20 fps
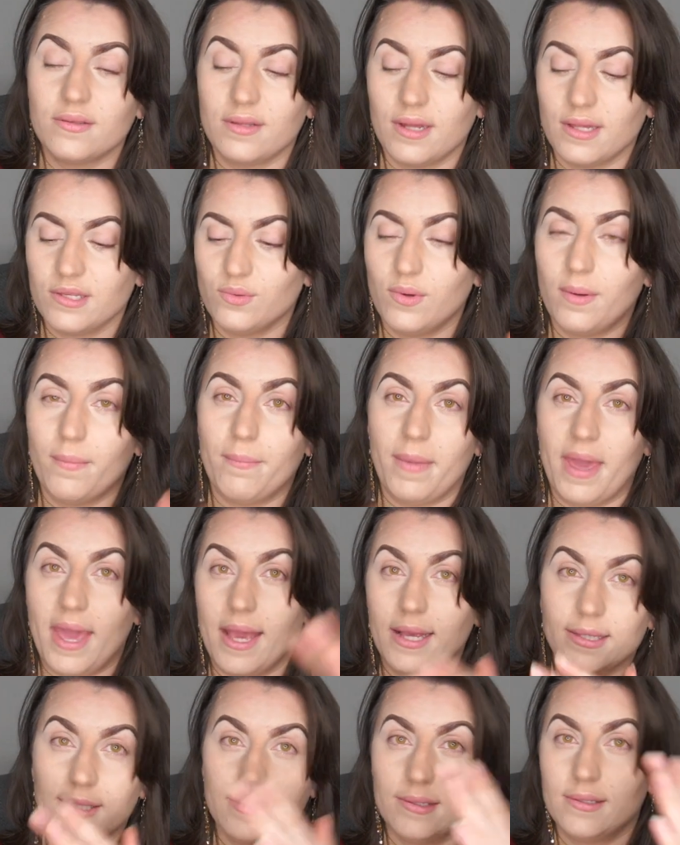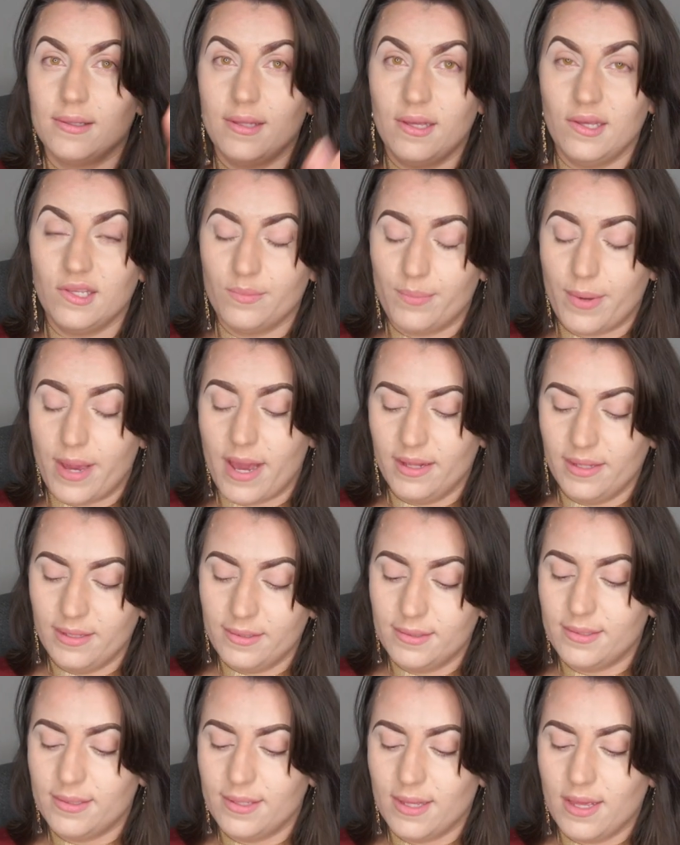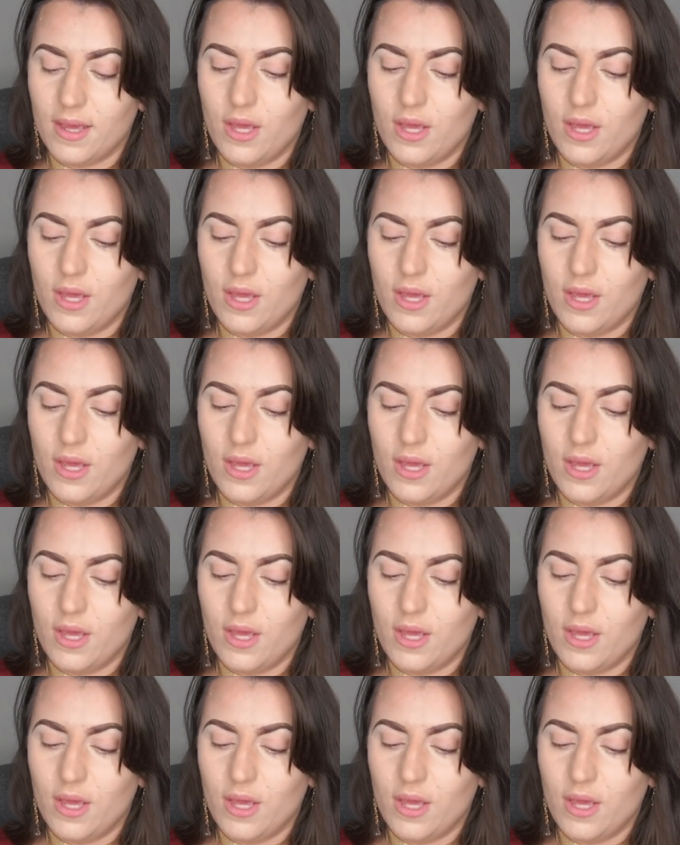That's what makes these palettes.